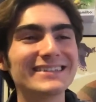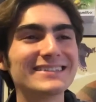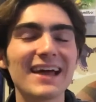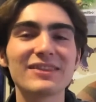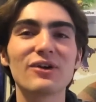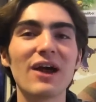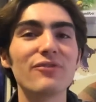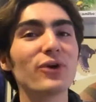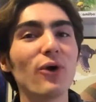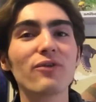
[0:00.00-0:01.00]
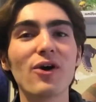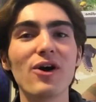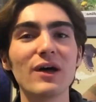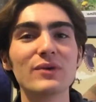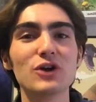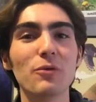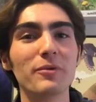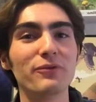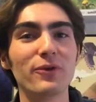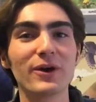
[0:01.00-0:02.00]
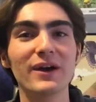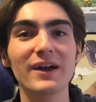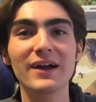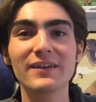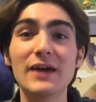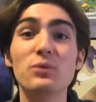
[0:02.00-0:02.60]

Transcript: it's not the graphic overhaul I was hoping for. That